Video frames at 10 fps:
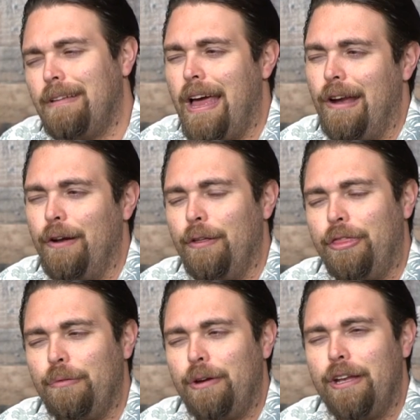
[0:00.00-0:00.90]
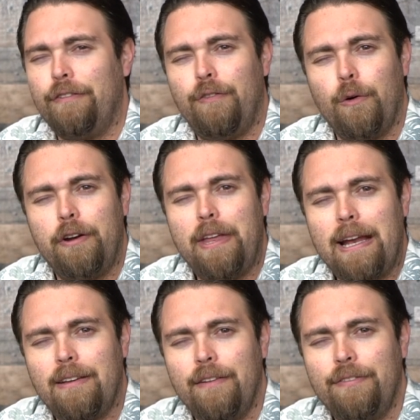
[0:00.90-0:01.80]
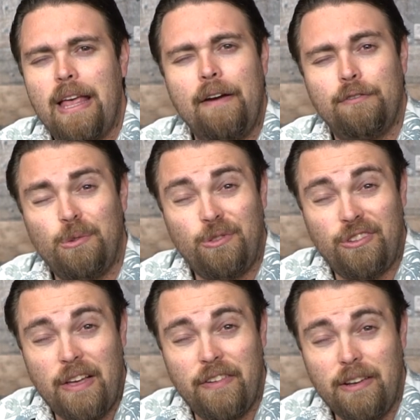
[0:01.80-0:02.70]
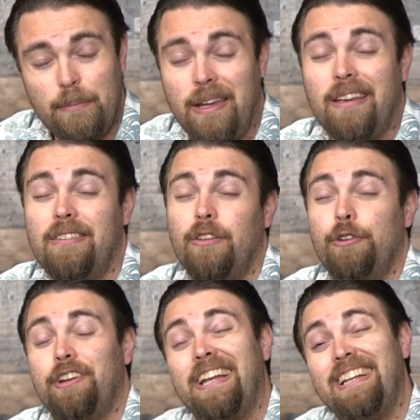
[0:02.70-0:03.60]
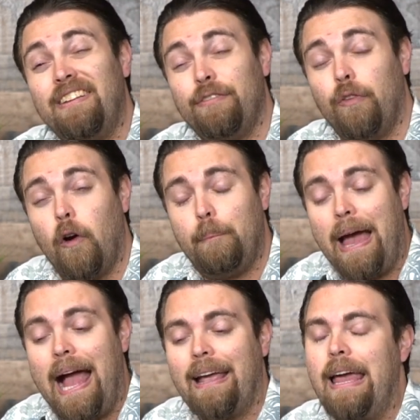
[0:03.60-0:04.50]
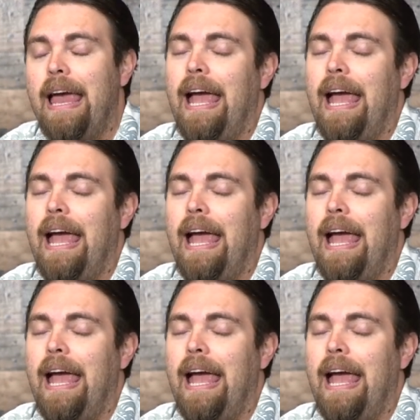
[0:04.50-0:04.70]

I don't know, 3 to 4 detectives after 7, because then you're going to get at least 4 back,